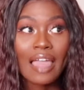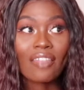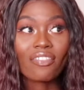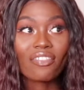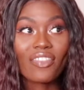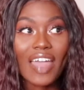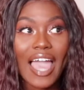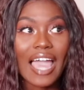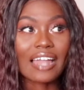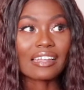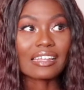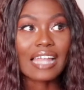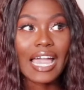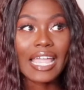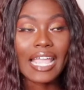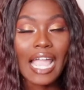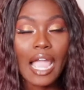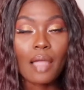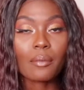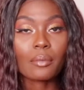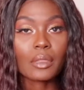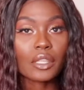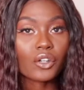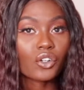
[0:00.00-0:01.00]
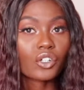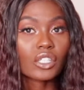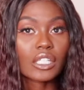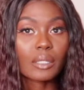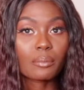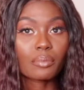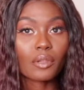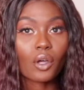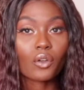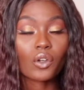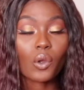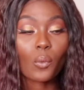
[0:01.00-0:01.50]
that like I'm literally
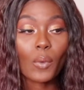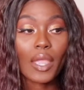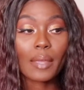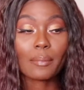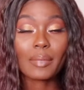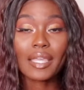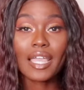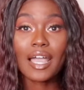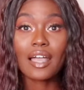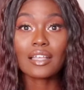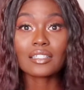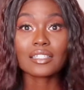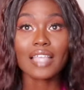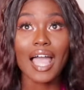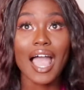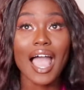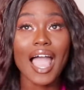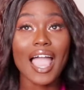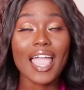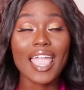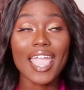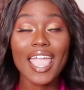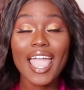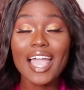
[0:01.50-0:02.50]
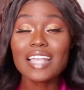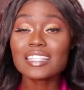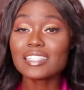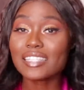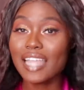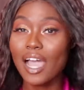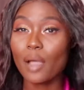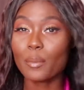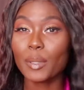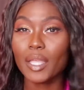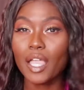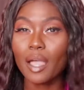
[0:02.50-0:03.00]
blown away because it has
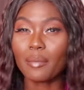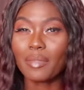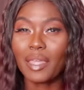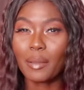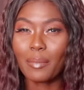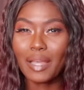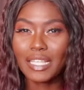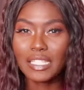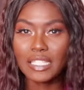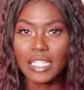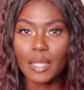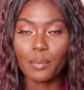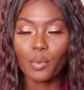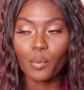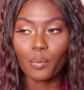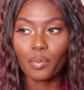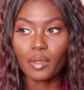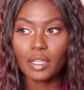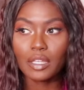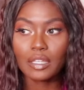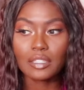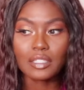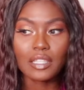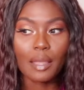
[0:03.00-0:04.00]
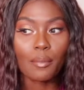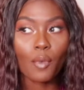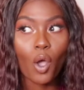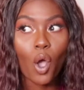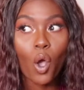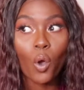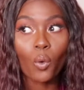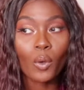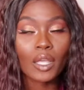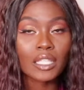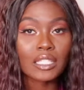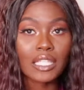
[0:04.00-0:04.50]
now become like my staple piece. I'm
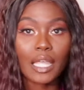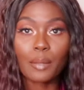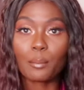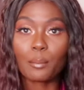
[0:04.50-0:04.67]
always like